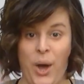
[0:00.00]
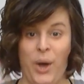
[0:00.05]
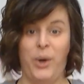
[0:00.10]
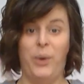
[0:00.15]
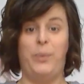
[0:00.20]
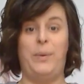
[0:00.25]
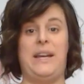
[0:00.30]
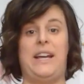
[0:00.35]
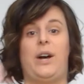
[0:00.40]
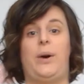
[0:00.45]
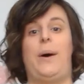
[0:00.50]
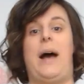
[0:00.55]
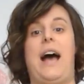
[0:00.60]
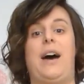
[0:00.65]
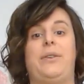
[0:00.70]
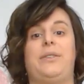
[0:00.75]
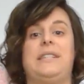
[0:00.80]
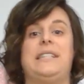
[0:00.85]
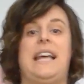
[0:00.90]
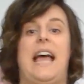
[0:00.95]
We go
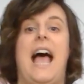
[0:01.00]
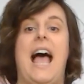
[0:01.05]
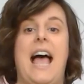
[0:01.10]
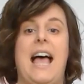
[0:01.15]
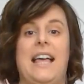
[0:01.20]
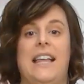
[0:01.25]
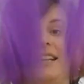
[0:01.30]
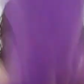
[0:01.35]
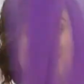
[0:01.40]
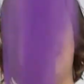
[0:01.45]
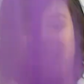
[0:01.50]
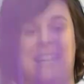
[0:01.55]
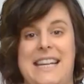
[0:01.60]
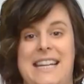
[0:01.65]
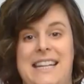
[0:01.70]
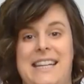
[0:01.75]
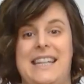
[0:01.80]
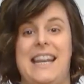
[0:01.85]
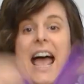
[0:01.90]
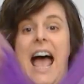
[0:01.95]
out and
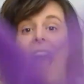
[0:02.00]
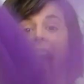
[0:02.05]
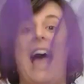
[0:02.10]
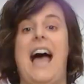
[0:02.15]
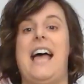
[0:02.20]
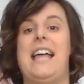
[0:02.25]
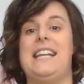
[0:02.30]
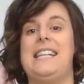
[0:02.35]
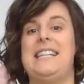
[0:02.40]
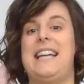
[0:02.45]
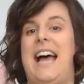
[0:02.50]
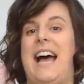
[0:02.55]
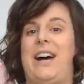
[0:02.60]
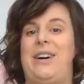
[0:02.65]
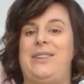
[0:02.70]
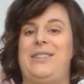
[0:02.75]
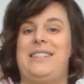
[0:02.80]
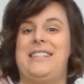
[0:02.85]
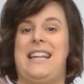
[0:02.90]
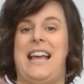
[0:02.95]
in and
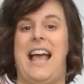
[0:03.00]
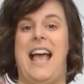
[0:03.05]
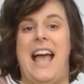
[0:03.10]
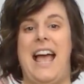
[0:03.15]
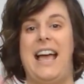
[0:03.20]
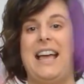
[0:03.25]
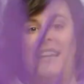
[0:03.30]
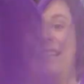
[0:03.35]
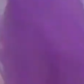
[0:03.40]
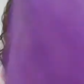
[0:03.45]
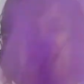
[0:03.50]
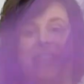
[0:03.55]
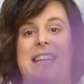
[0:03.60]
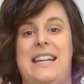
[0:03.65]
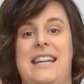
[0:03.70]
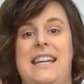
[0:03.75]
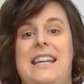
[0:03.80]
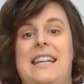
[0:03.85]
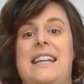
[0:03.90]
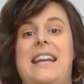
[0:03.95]
out and
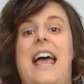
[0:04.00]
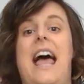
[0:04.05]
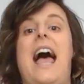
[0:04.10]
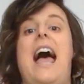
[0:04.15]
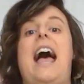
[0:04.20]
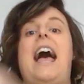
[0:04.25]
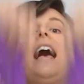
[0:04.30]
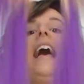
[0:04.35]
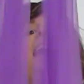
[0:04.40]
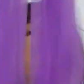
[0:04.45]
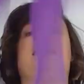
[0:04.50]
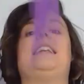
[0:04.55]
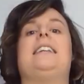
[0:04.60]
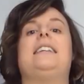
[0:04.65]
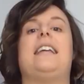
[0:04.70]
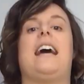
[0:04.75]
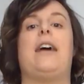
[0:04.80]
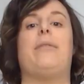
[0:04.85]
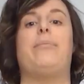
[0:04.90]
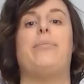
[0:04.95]
in
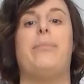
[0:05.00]
and up